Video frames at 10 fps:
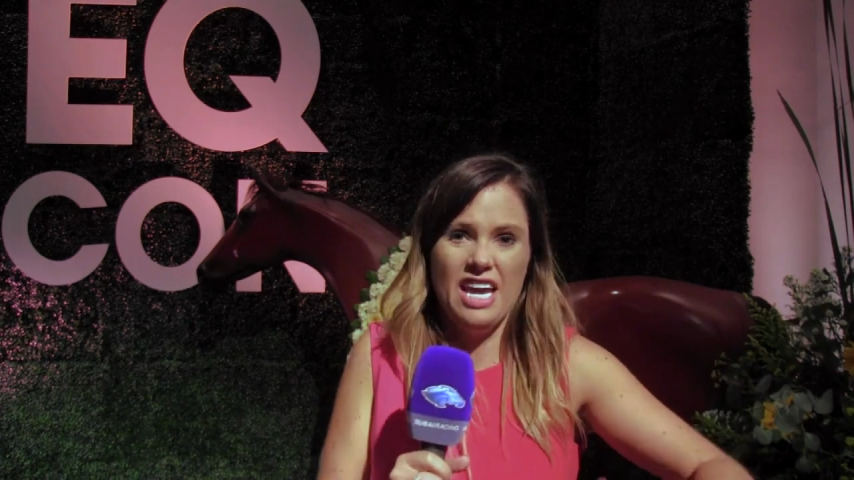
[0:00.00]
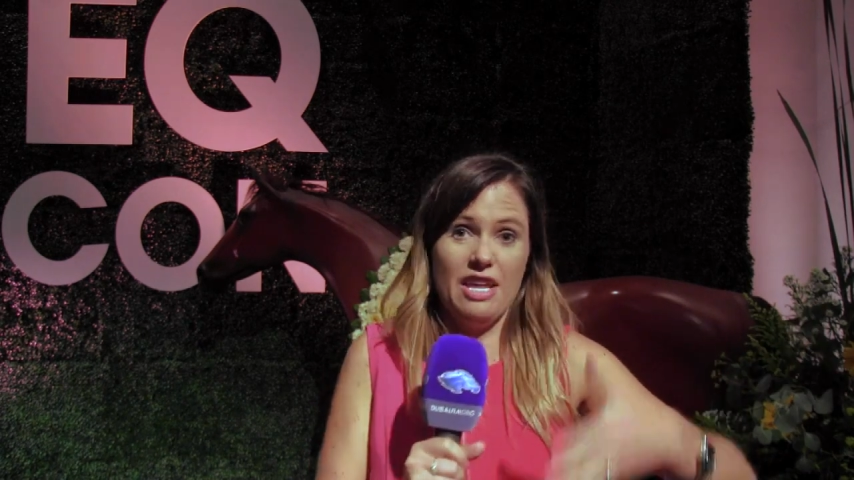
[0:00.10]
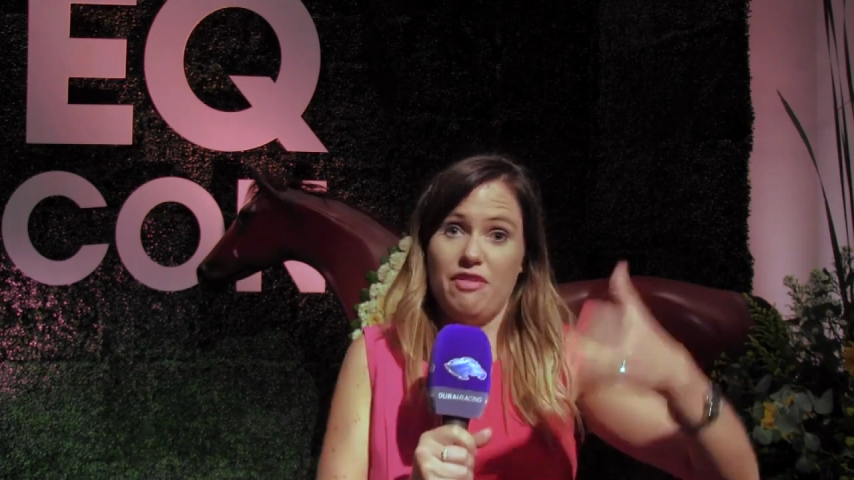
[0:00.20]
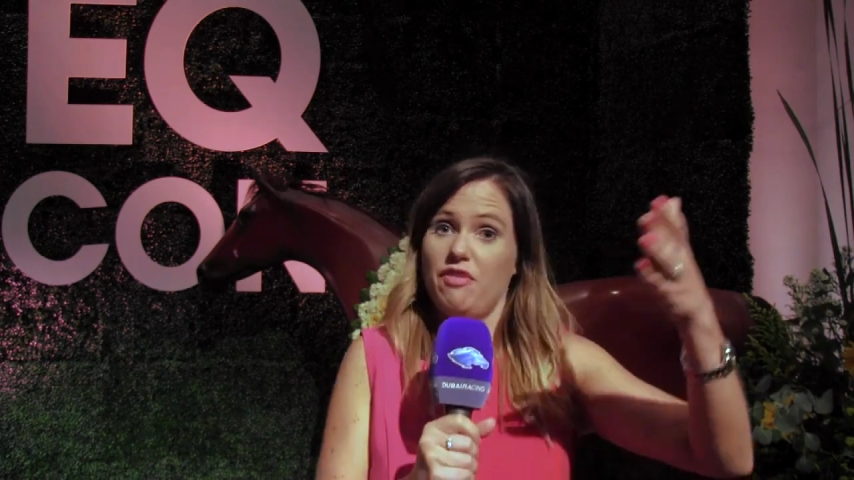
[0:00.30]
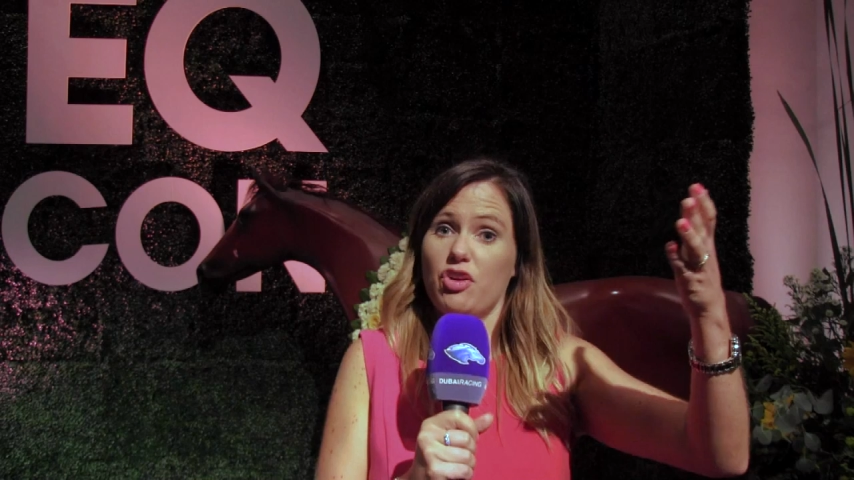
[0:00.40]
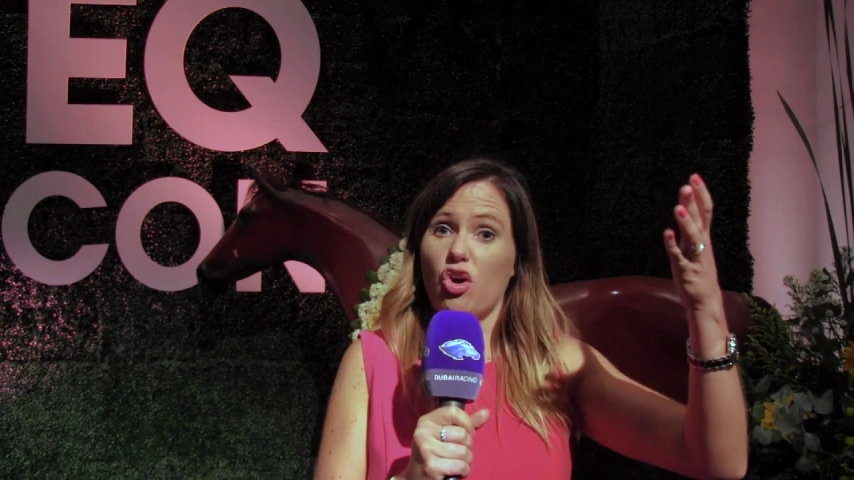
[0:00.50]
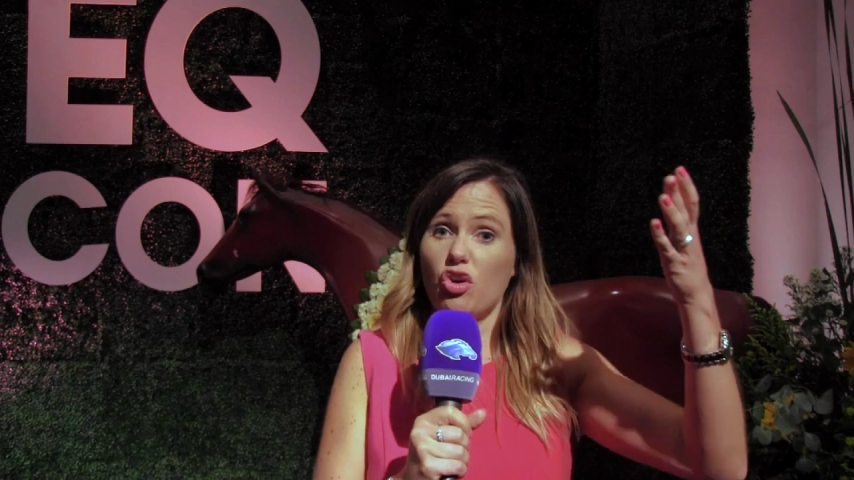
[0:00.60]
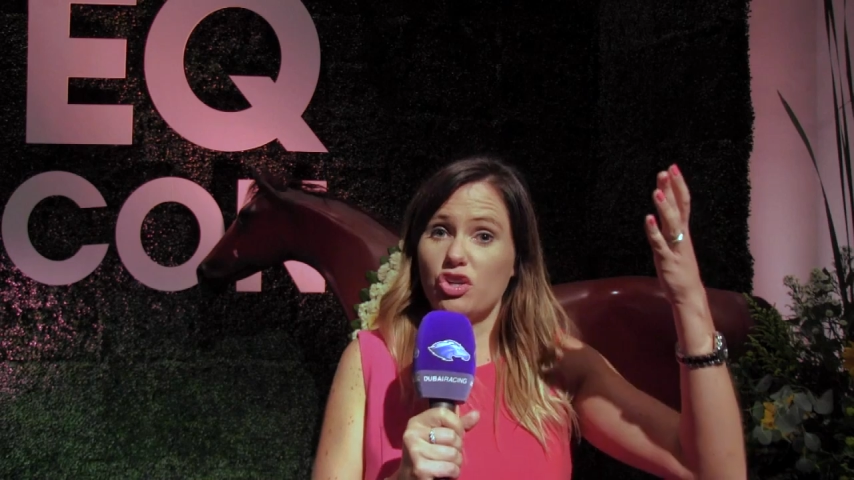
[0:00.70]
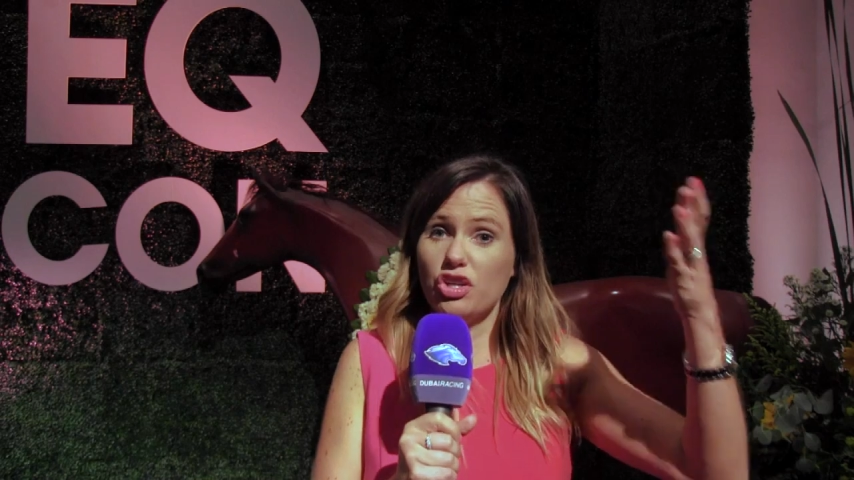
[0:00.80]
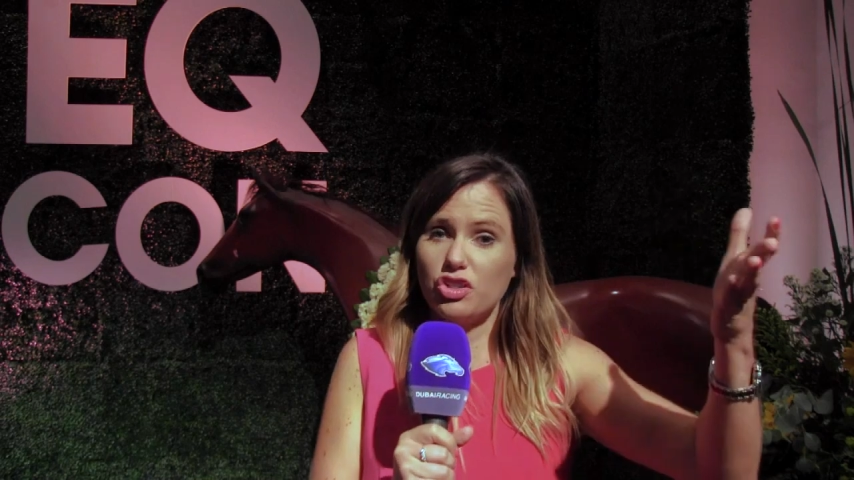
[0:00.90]
They've even
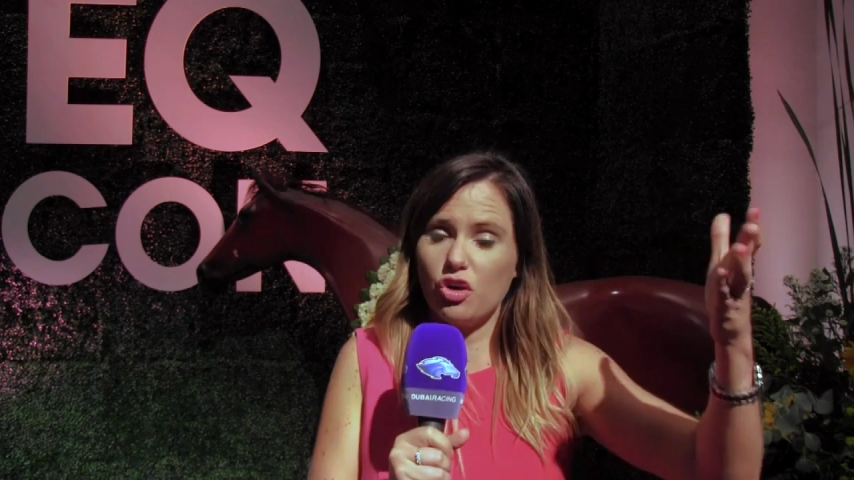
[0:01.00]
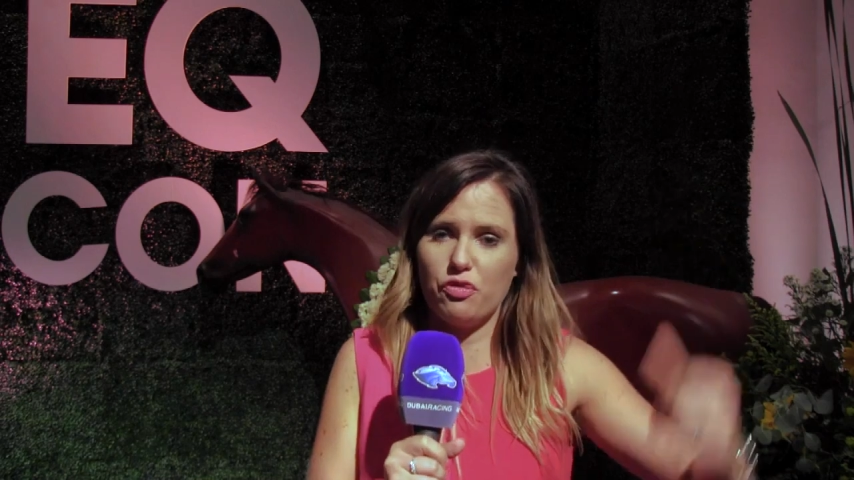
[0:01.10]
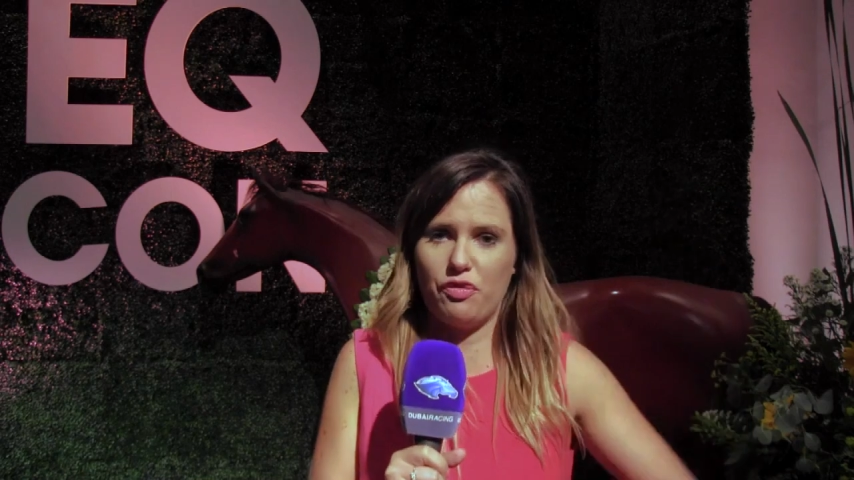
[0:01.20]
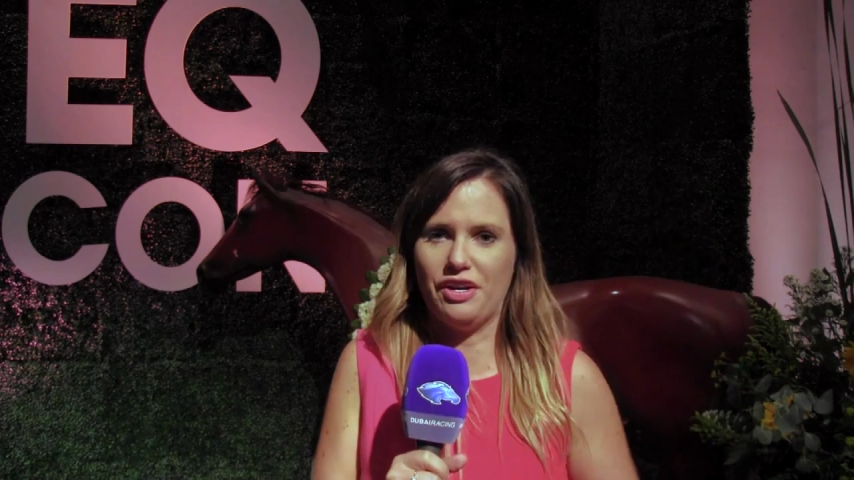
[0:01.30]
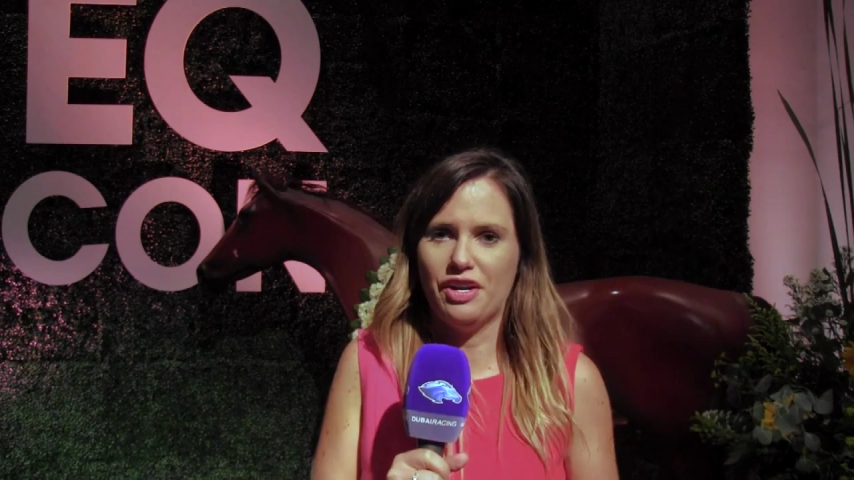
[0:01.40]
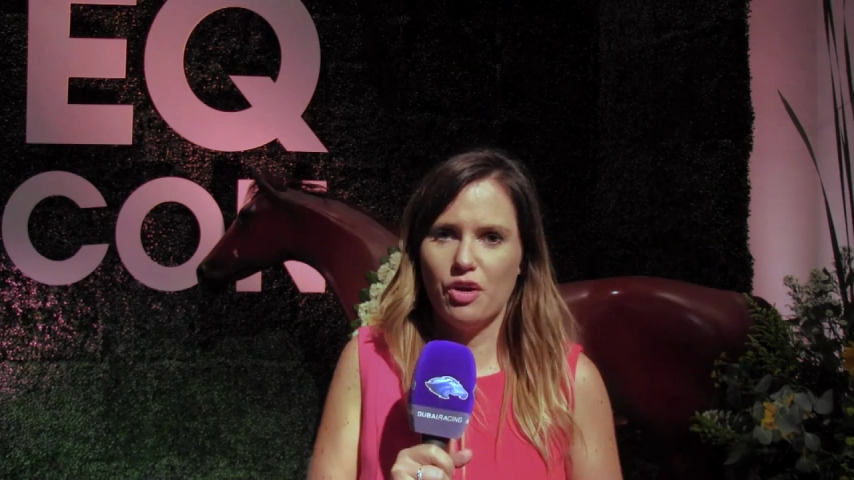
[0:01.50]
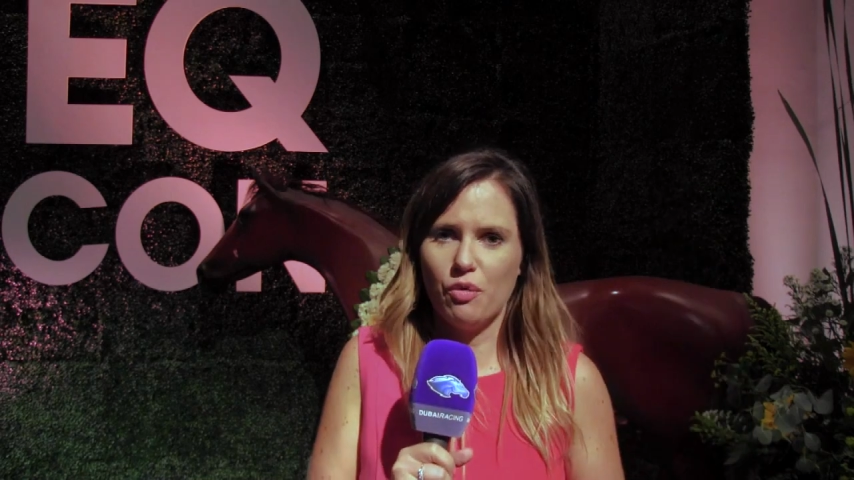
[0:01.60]
got Godolphin.